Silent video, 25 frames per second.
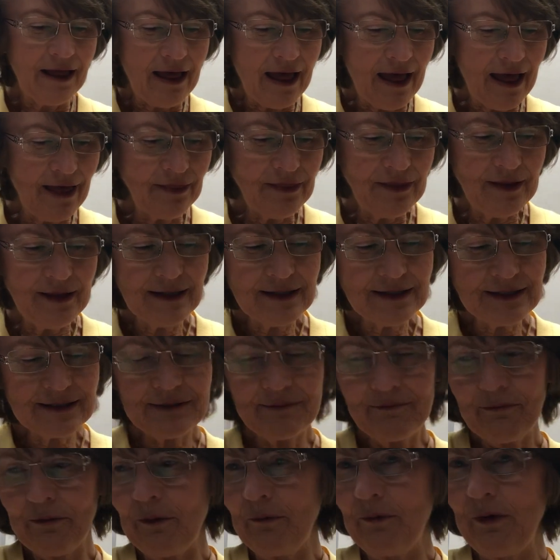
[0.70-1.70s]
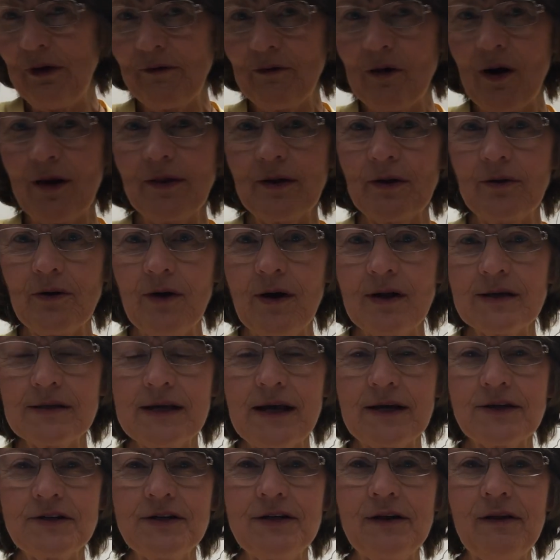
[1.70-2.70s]
And this, we've got the
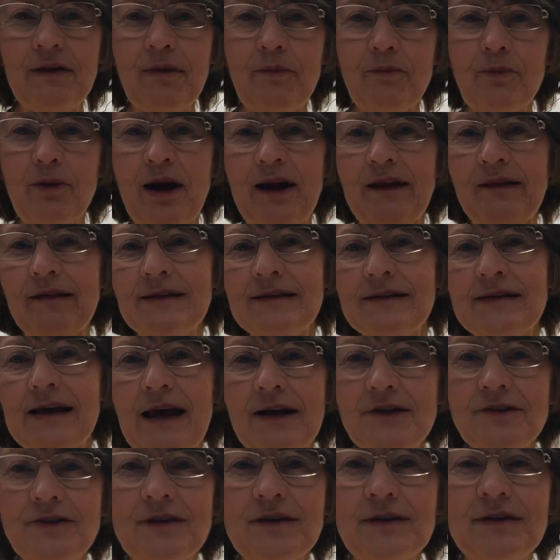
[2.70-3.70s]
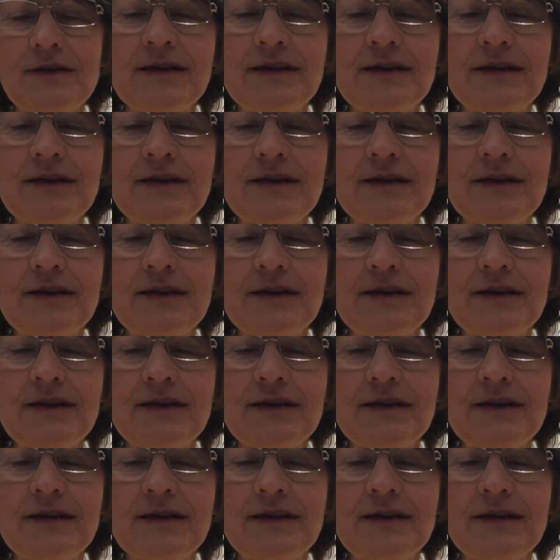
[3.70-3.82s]
cross-section of the brain, the sagittal